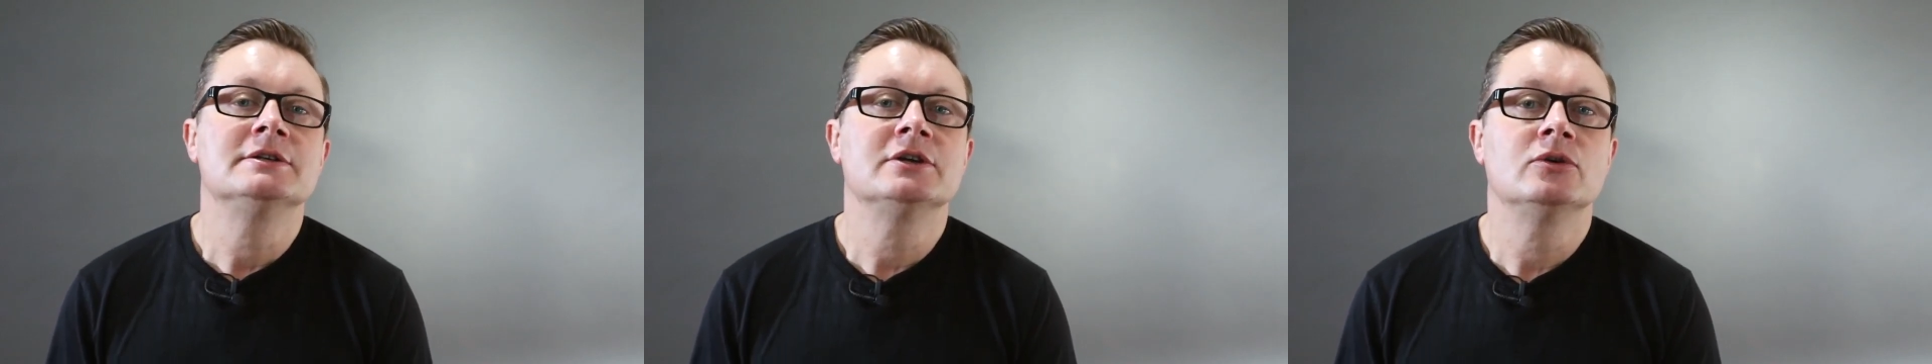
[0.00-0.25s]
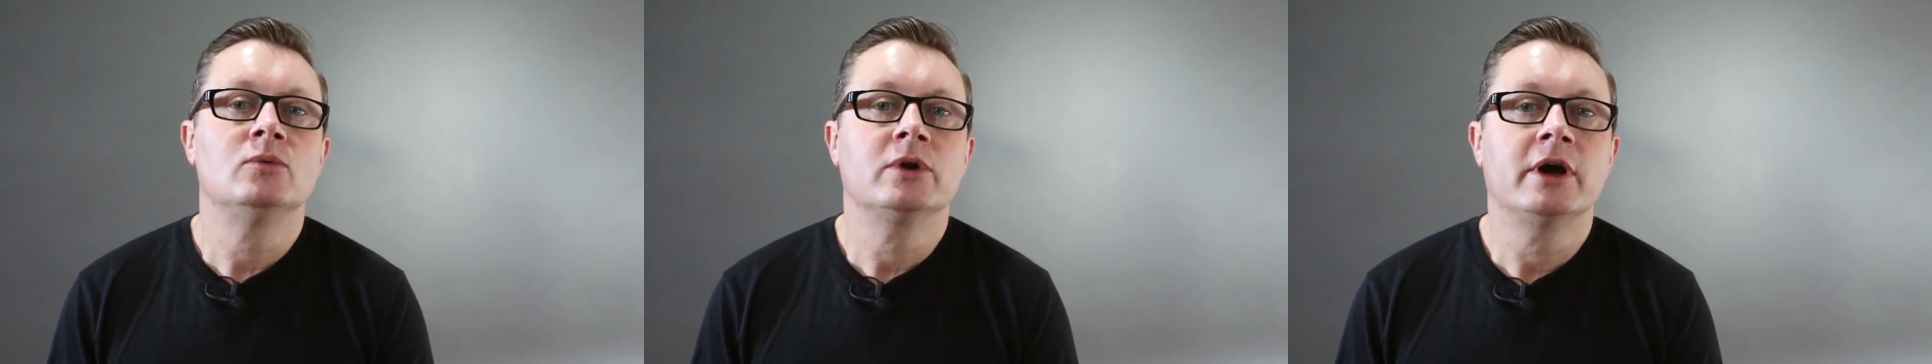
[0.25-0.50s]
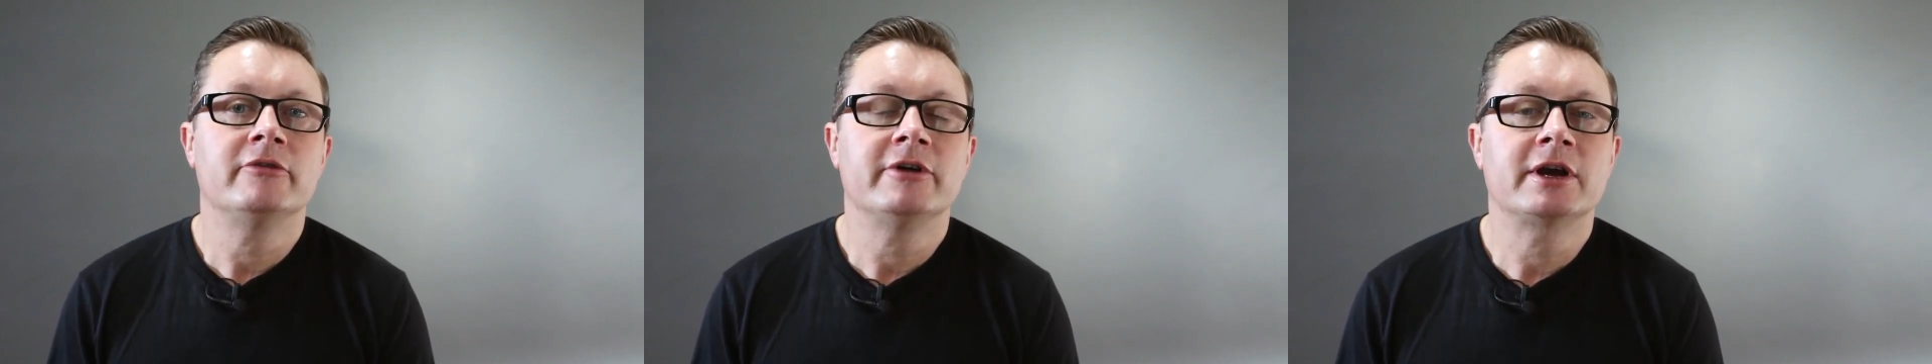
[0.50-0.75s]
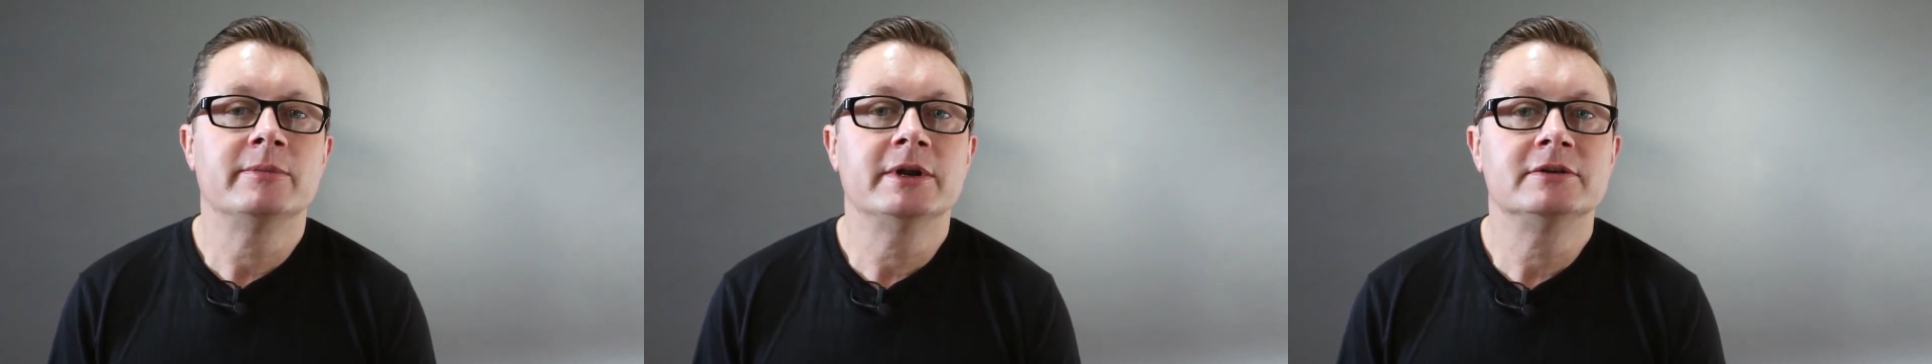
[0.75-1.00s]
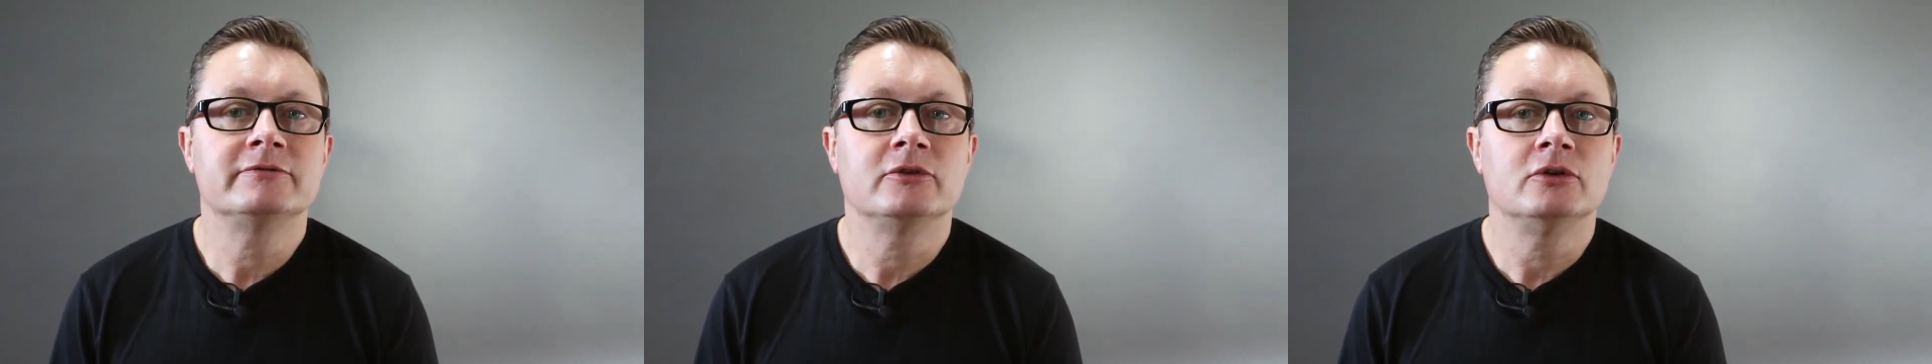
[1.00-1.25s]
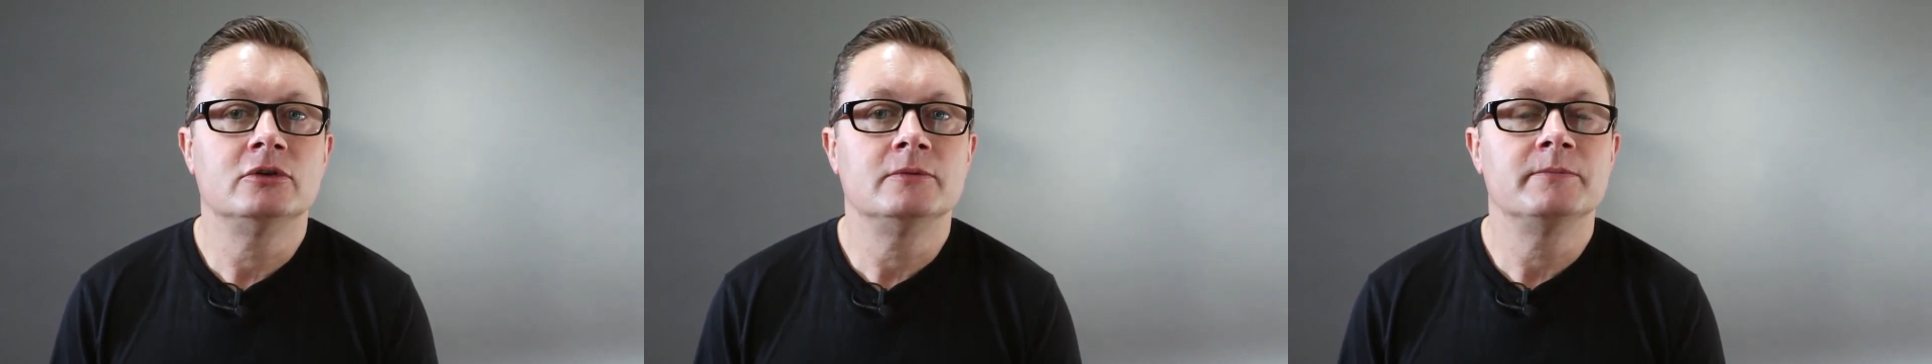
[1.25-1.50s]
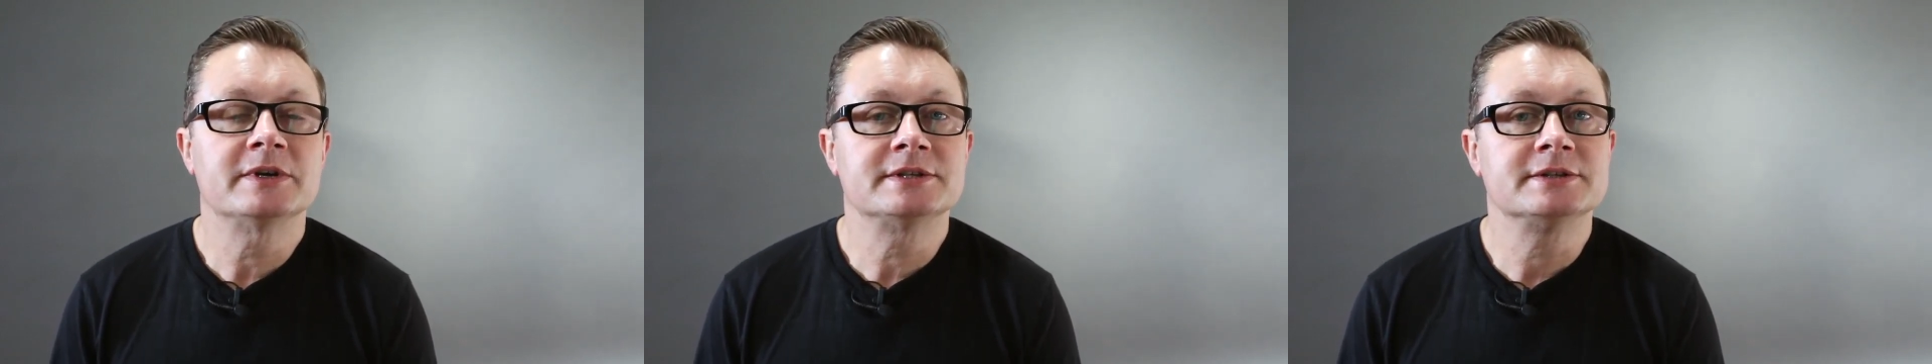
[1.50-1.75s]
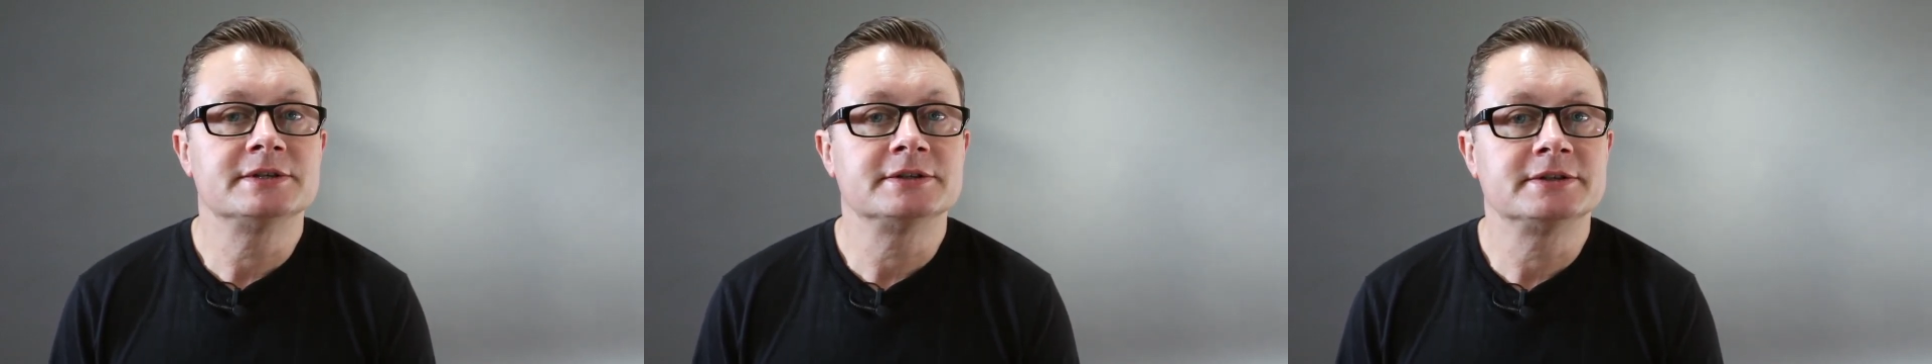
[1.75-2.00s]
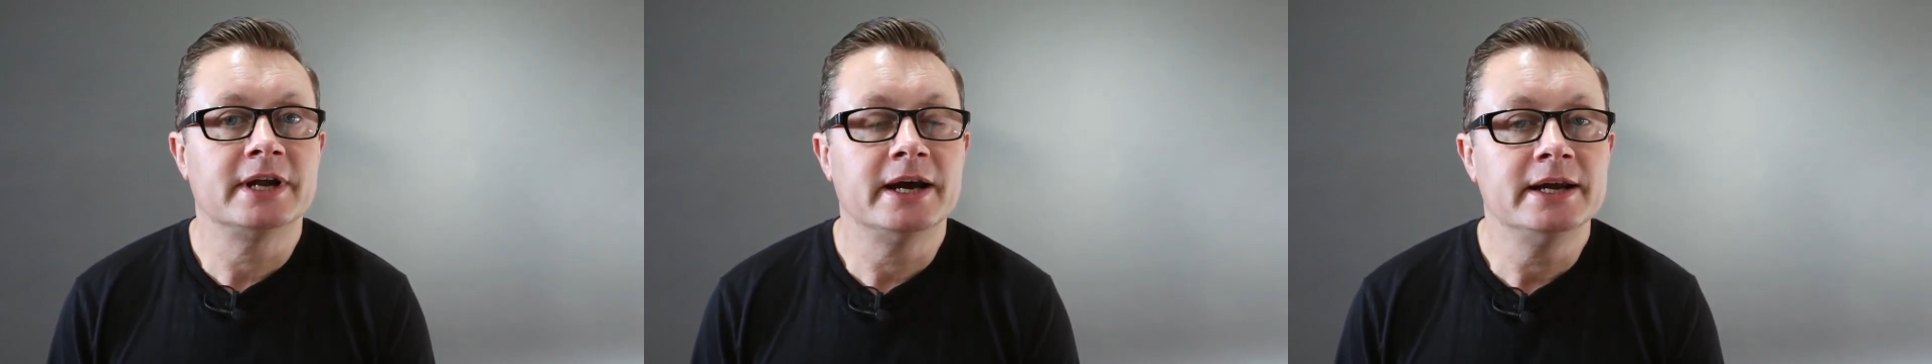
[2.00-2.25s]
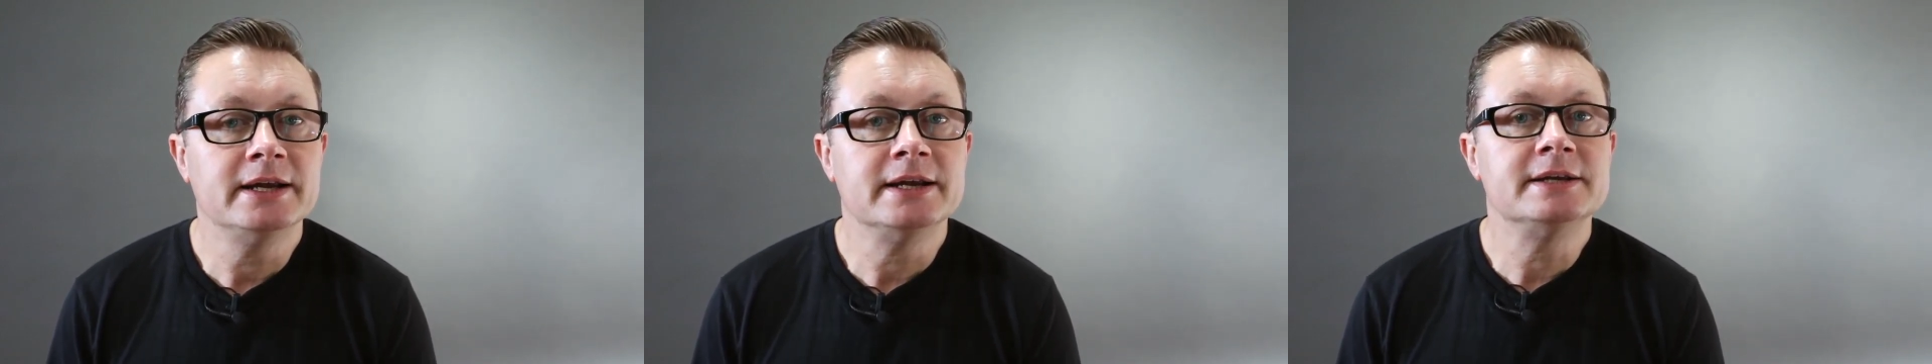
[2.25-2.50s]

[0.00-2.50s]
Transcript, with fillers: So, what I recommend for businesses today